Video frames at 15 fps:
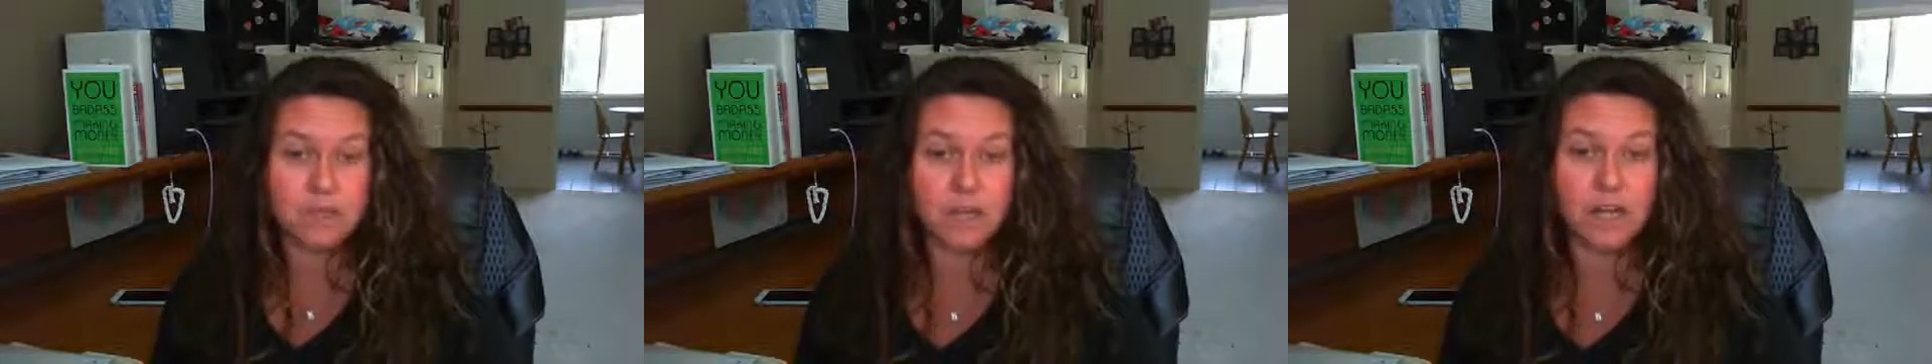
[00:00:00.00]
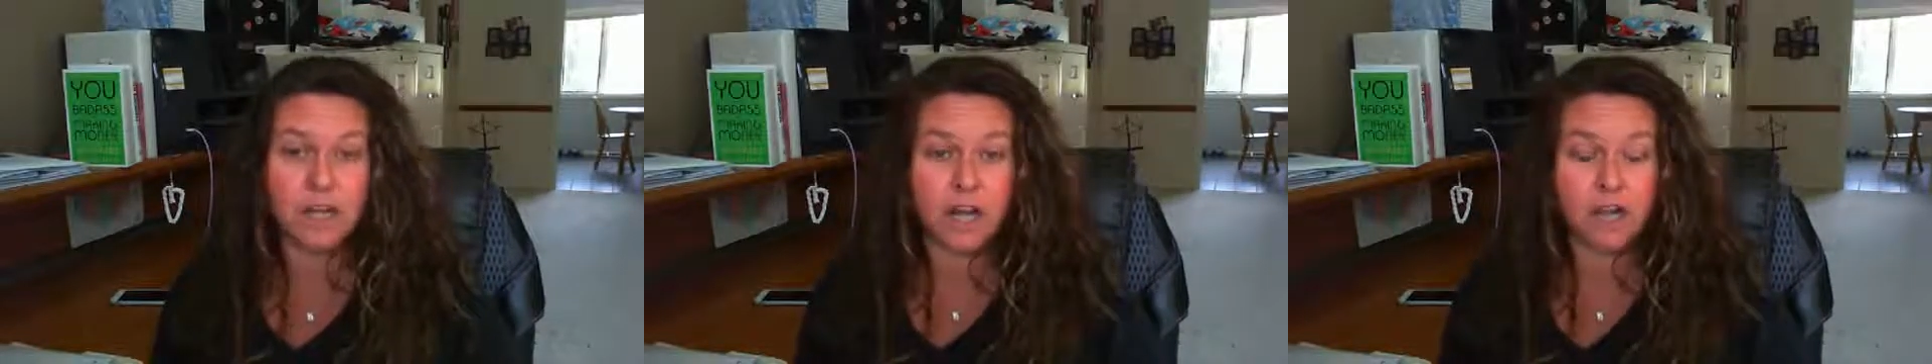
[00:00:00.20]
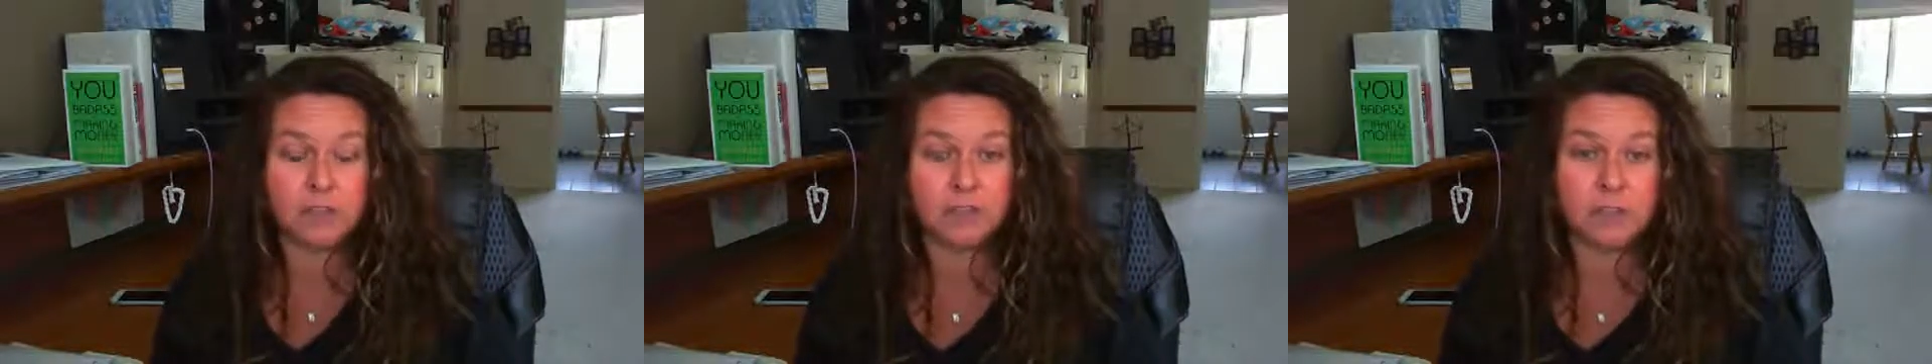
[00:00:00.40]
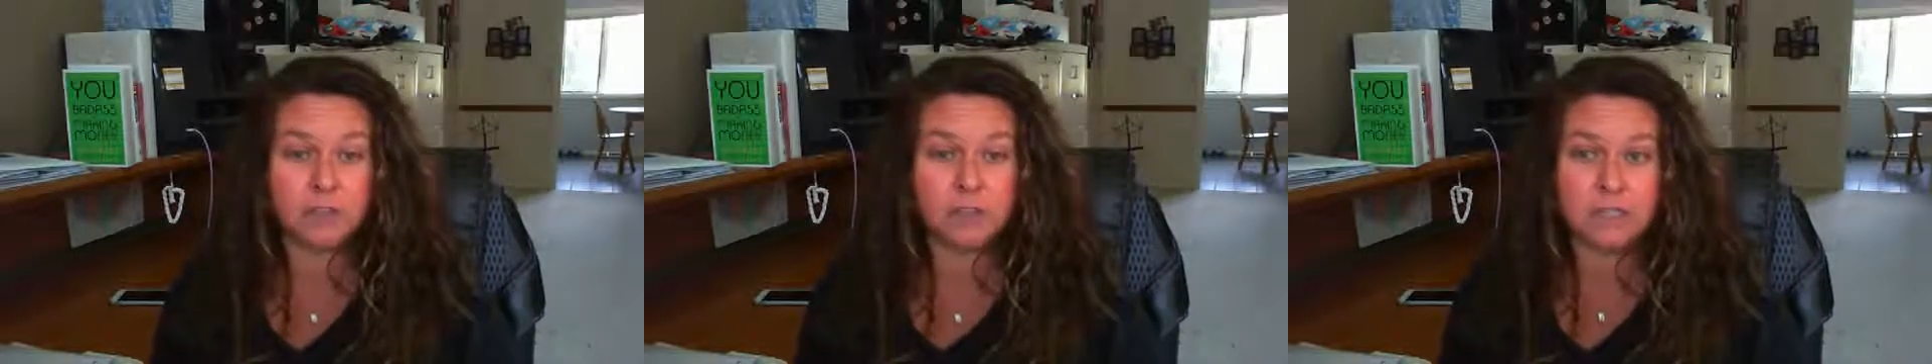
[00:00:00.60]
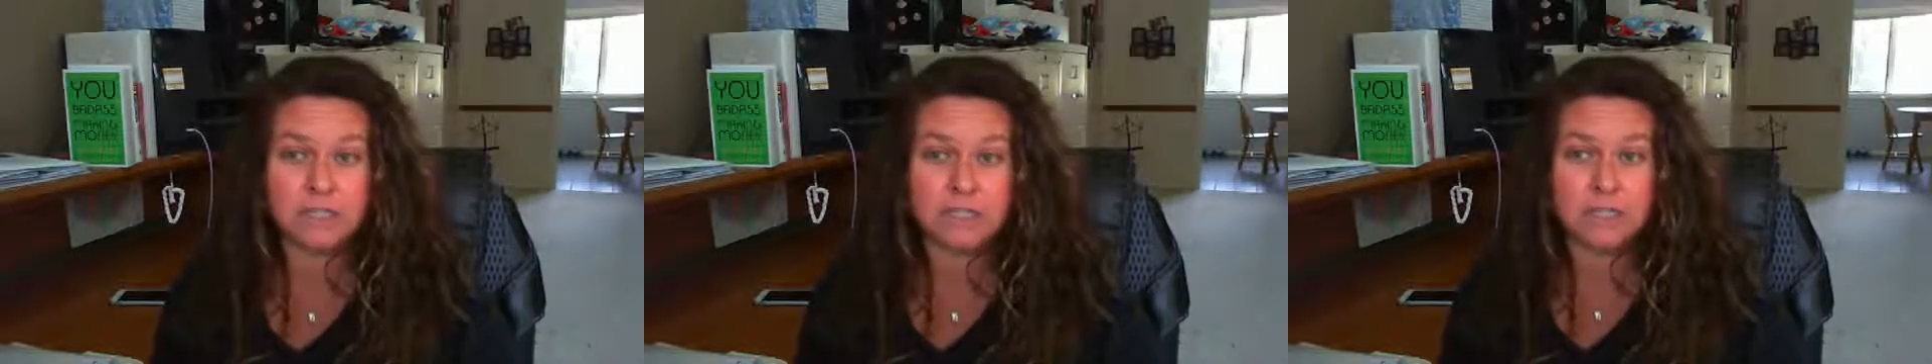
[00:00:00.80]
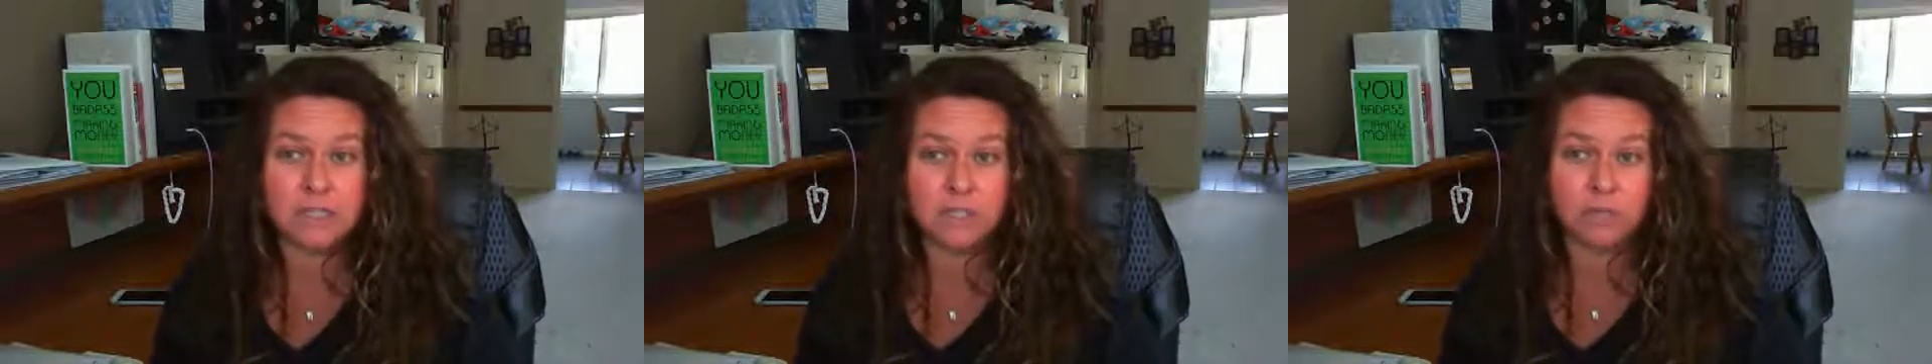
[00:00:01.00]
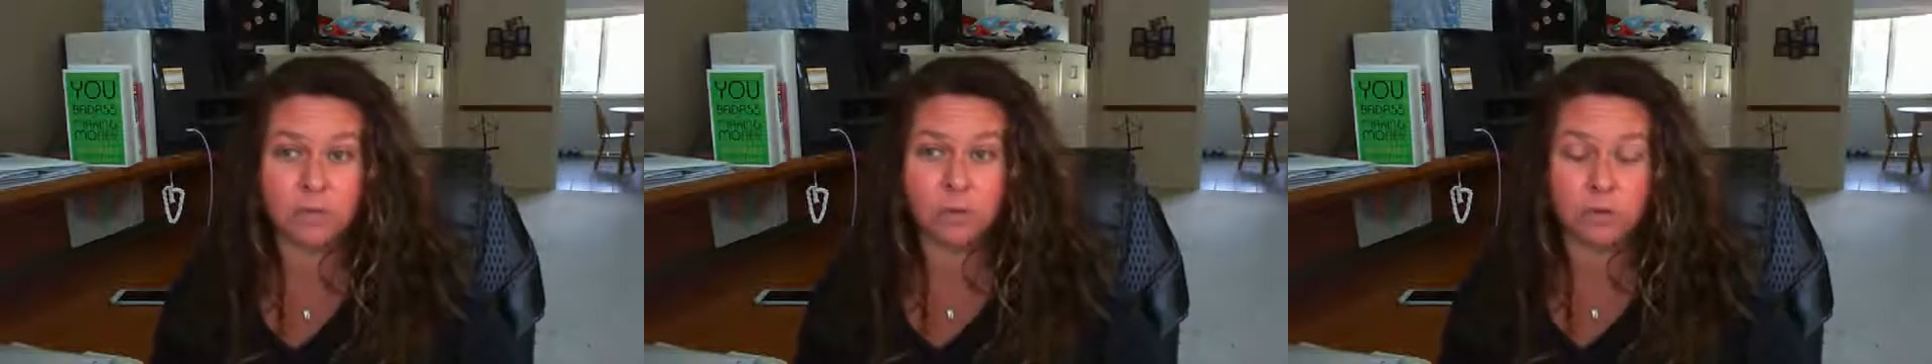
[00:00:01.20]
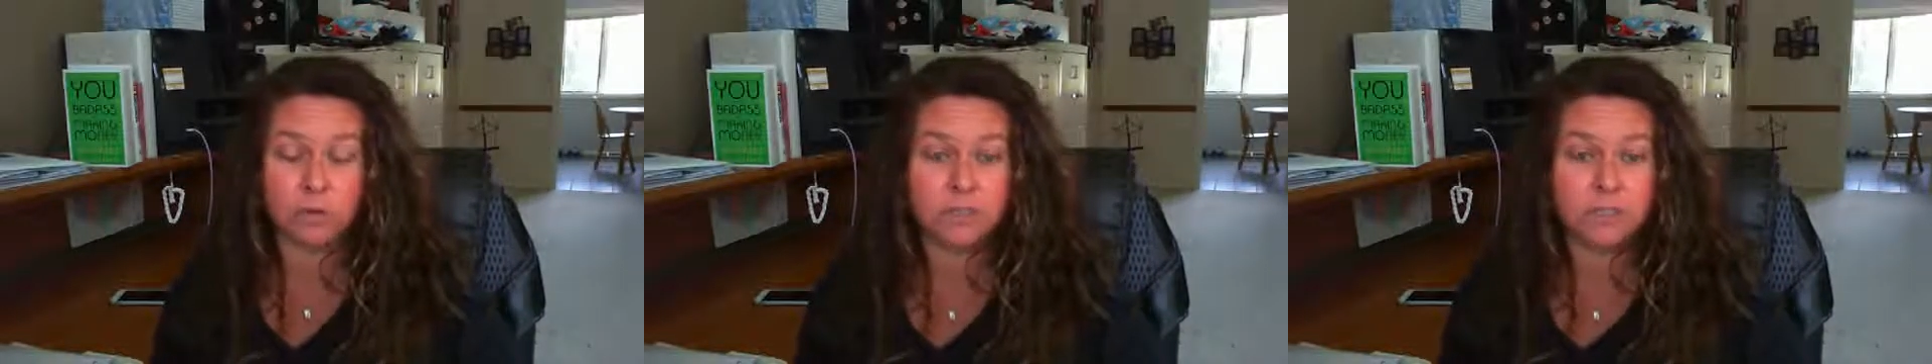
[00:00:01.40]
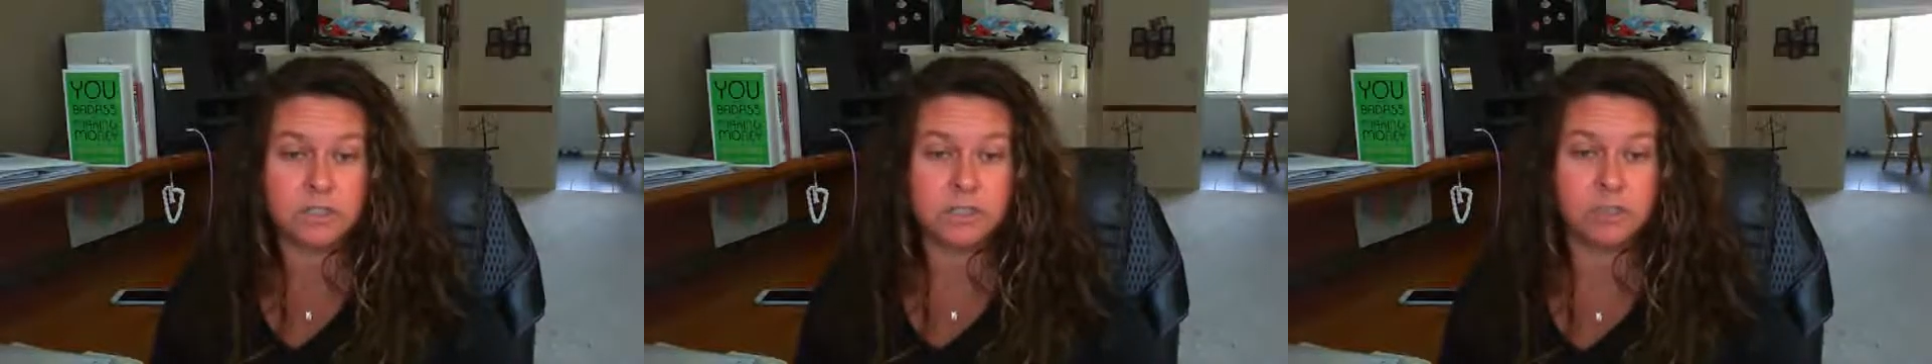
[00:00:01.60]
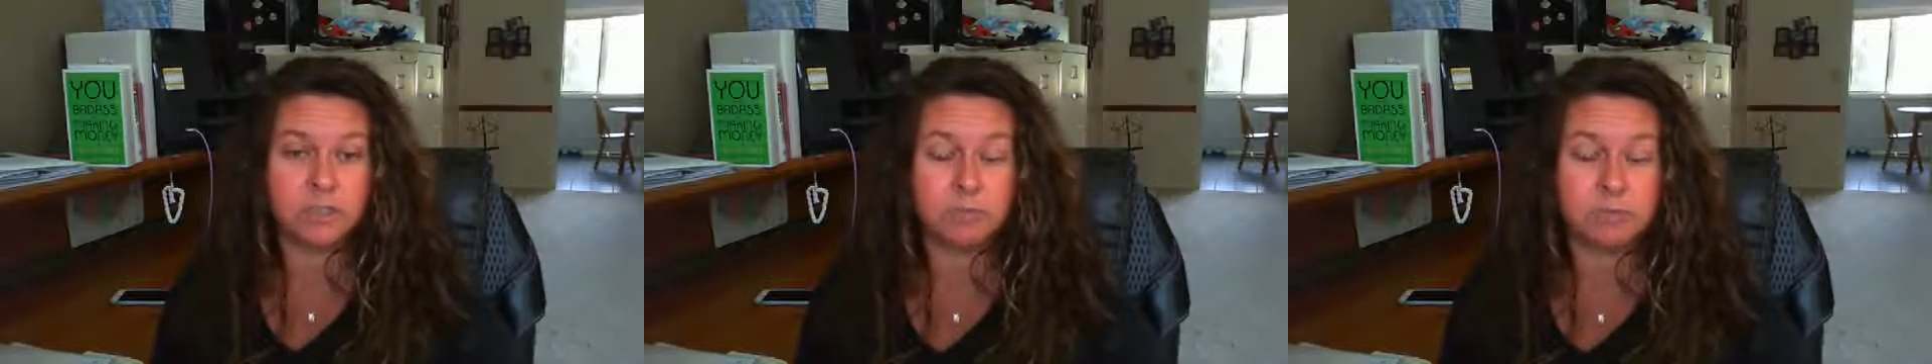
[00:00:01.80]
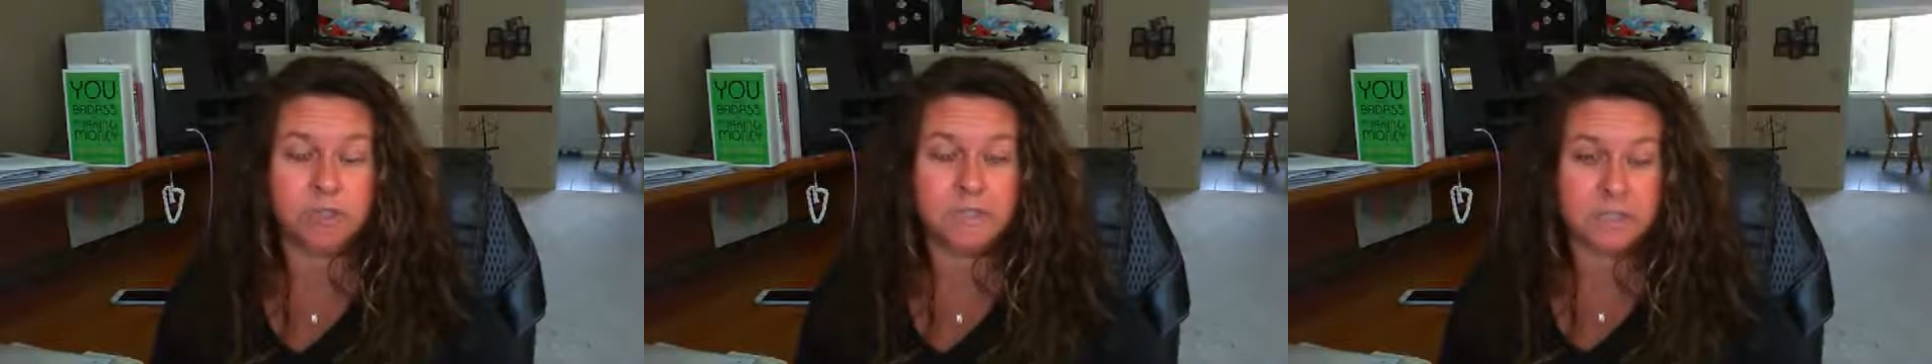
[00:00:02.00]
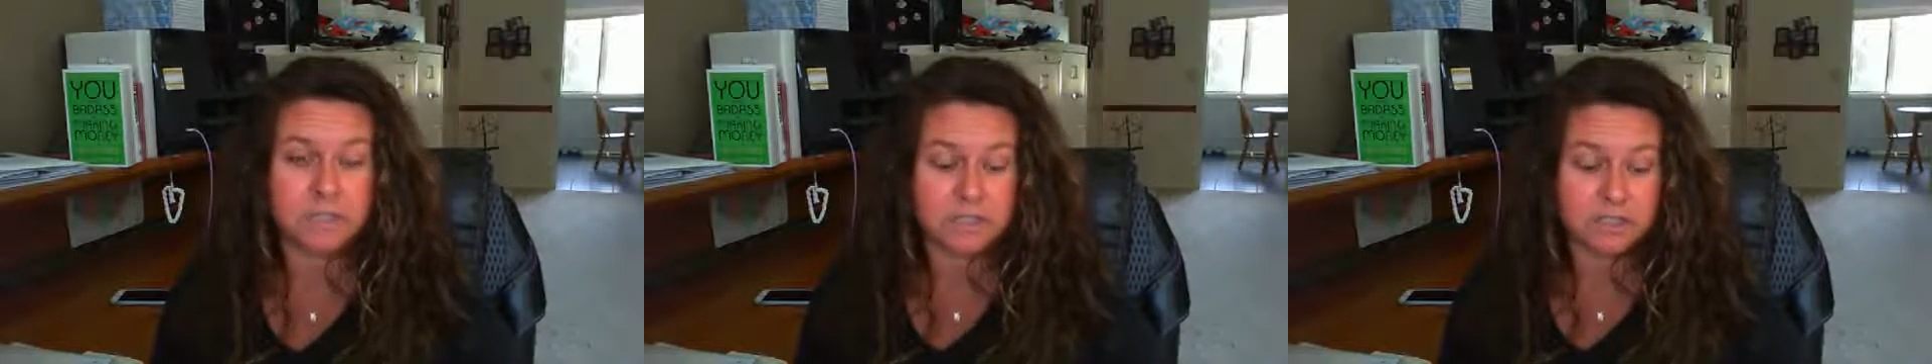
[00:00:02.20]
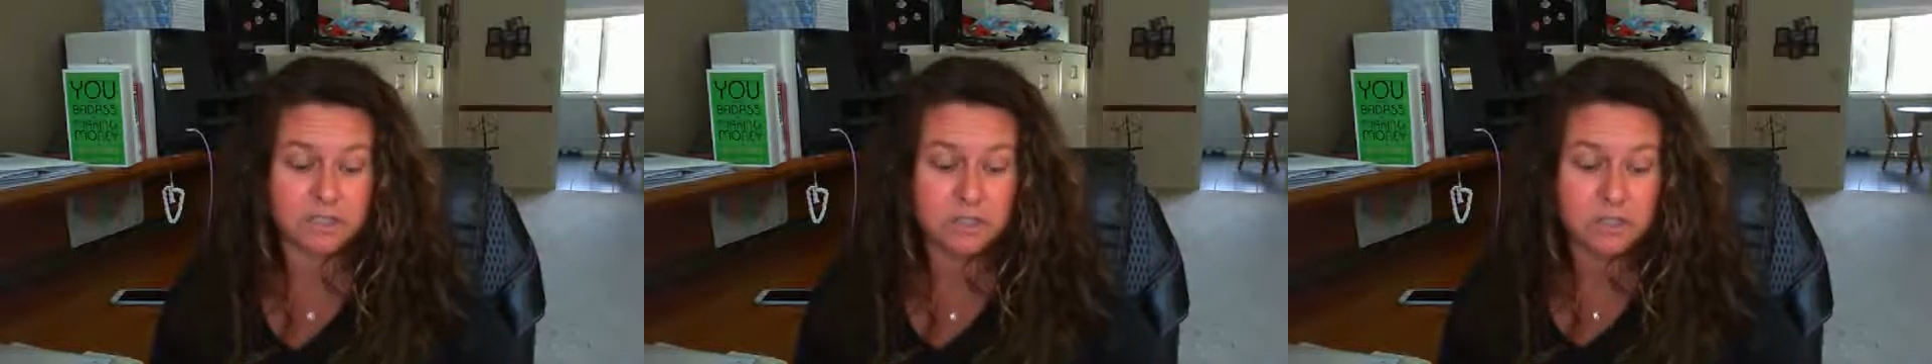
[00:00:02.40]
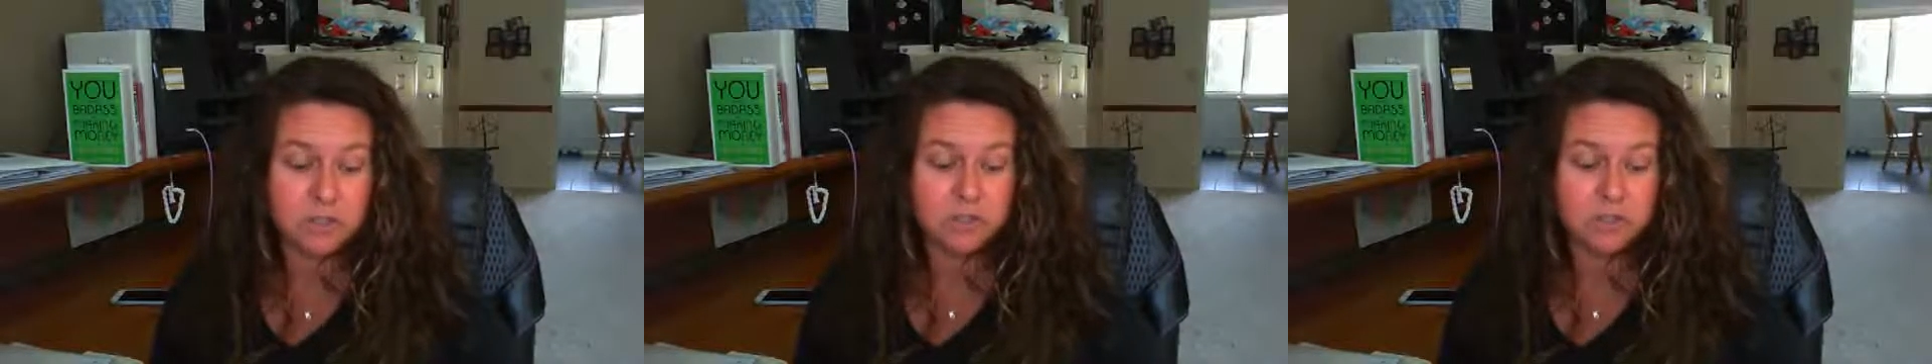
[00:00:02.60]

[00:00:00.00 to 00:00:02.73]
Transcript: online business or a digital business.